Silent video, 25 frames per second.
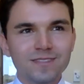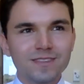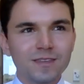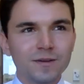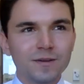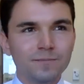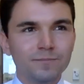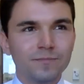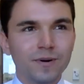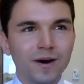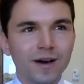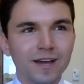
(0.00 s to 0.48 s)

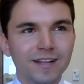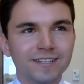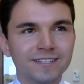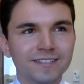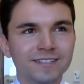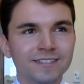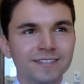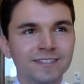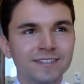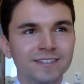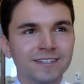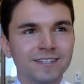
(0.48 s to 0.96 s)

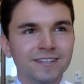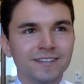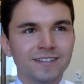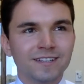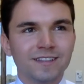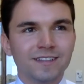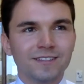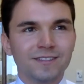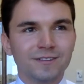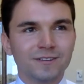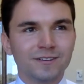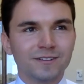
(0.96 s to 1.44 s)
But
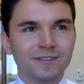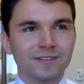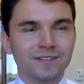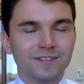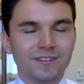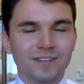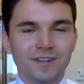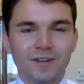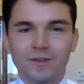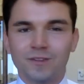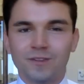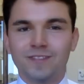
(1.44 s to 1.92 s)
there,
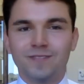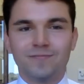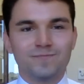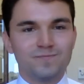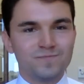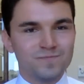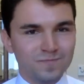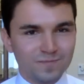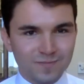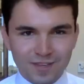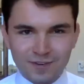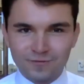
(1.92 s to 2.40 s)

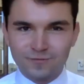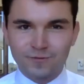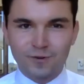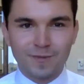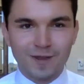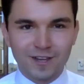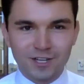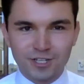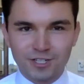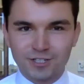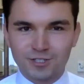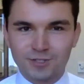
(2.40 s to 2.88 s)

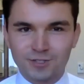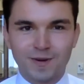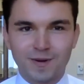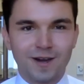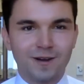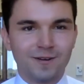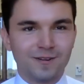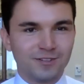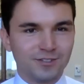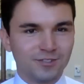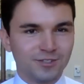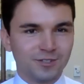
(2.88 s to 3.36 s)
information is
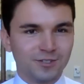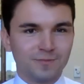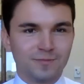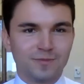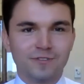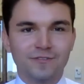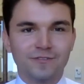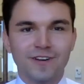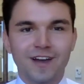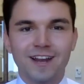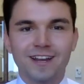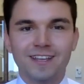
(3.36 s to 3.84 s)
power. So
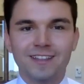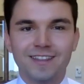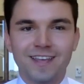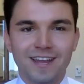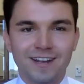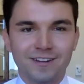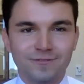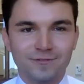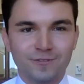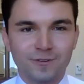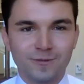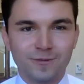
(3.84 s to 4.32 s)
providing
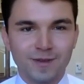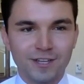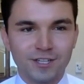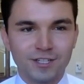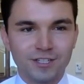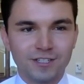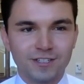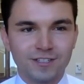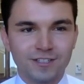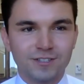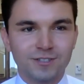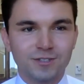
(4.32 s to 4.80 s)
that
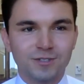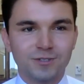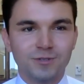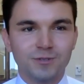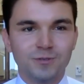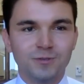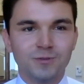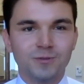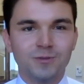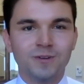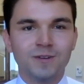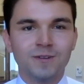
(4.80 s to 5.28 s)
information
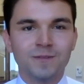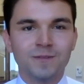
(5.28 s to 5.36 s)
to